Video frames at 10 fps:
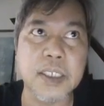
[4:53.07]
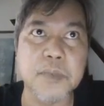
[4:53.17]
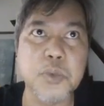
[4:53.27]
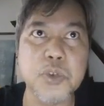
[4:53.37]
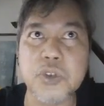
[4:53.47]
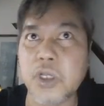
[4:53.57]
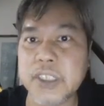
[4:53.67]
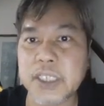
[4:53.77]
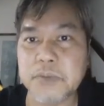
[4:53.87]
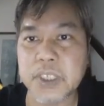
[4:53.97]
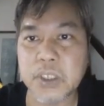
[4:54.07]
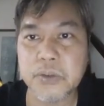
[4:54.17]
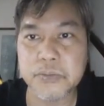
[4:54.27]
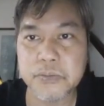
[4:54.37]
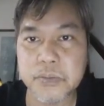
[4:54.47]
input context
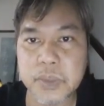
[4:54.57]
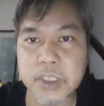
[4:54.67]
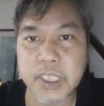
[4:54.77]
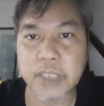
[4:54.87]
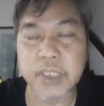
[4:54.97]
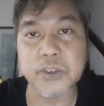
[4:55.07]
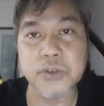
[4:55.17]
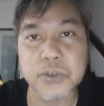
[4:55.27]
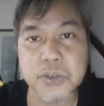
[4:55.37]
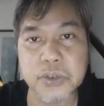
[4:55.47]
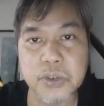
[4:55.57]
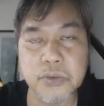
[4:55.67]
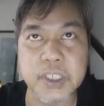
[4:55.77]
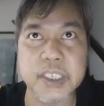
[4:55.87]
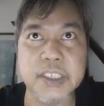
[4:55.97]
window that you can use,
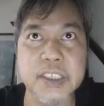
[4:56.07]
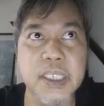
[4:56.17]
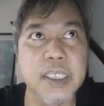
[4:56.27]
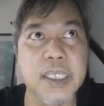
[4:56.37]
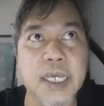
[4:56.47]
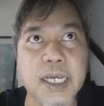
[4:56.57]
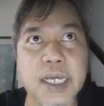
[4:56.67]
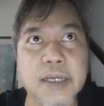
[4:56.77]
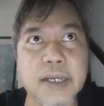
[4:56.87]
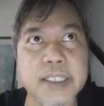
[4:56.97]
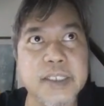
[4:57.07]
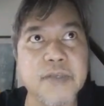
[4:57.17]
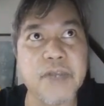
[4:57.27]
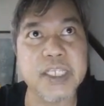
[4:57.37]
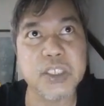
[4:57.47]
which is I think the
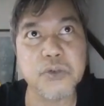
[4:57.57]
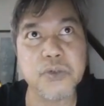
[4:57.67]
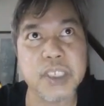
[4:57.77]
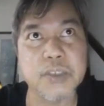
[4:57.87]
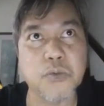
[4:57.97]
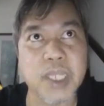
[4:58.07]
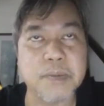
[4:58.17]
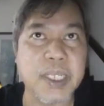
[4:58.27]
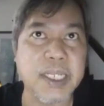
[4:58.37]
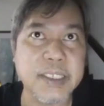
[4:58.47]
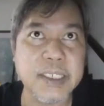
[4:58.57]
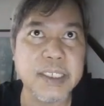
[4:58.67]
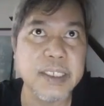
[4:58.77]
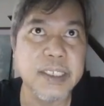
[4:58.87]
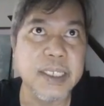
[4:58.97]
Flash 2 is 1 million.
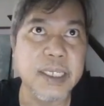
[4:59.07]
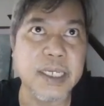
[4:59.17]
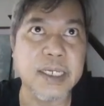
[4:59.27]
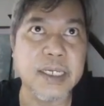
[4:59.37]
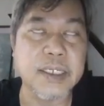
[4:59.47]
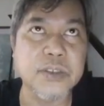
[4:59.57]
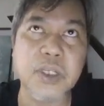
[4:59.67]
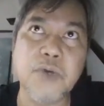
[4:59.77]
Sorry,